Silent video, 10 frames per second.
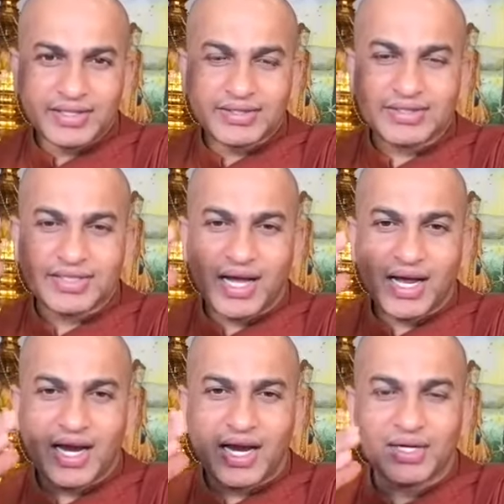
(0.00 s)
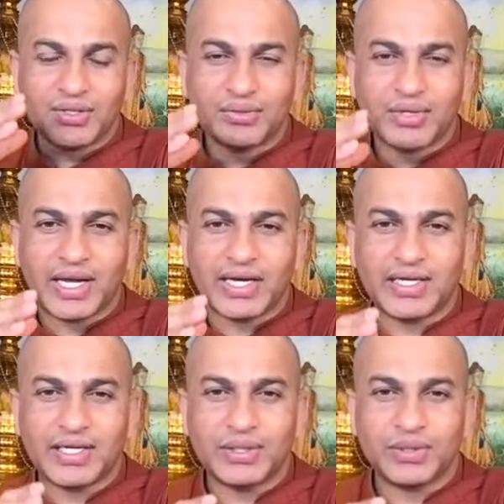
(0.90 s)
start to get
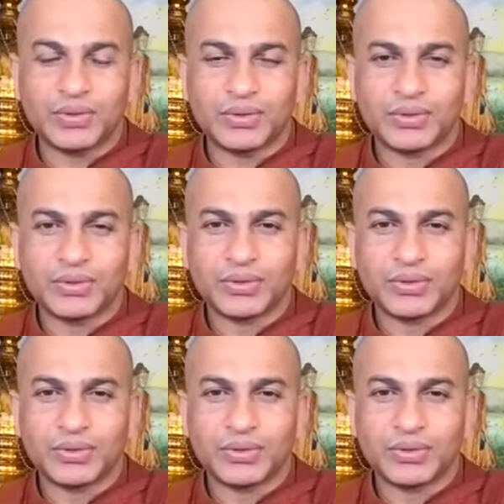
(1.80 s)
into